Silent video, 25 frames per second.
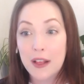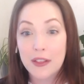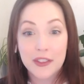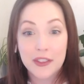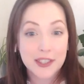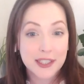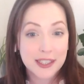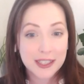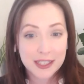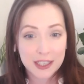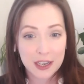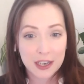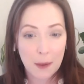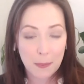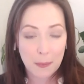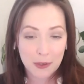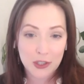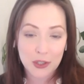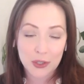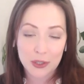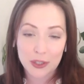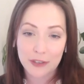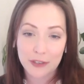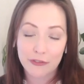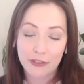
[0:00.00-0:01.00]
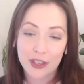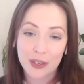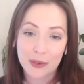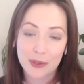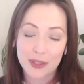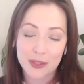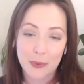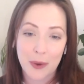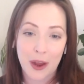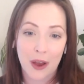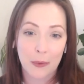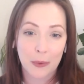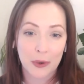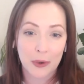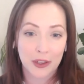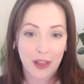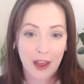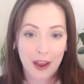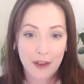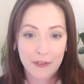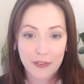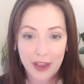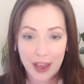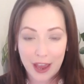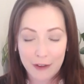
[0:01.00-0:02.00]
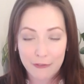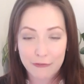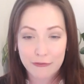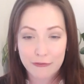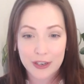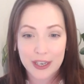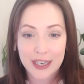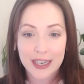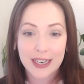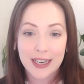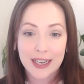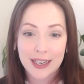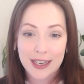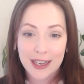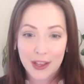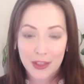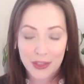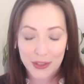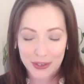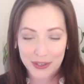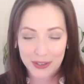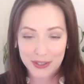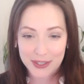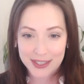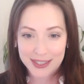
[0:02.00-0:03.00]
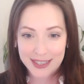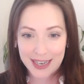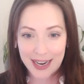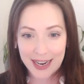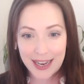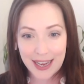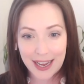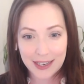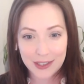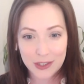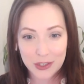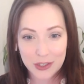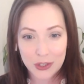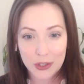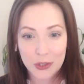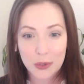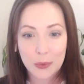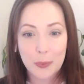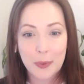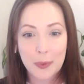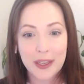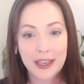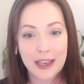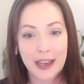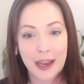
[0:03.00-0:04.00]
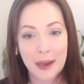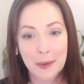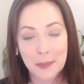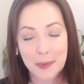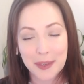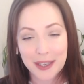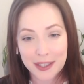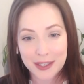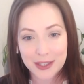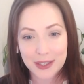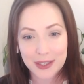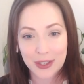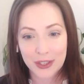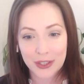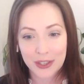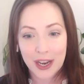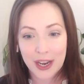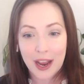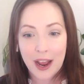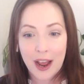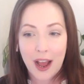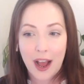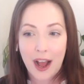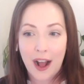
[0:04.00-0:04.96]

This is an opportunity for you as well. We're live every Thursday at 2 p.m. Eastern.